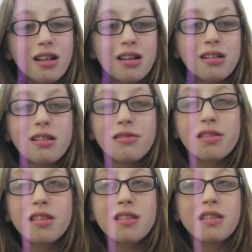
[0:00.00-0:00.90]
And
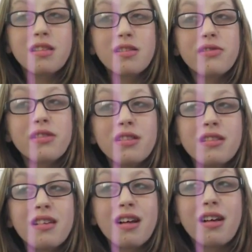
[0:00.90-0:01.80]
if this is your
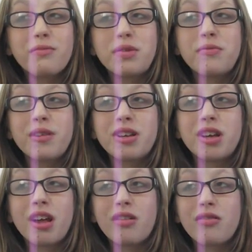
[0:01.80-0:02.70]
first time to my
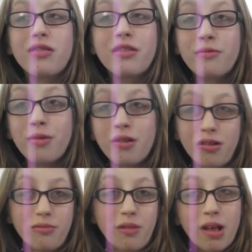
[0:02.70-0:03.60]
channel, then
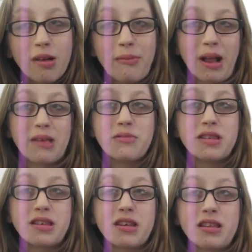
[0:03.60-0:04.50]
welcome. My name
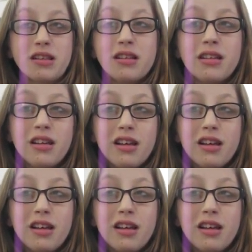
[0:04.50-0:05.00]
is Kifa,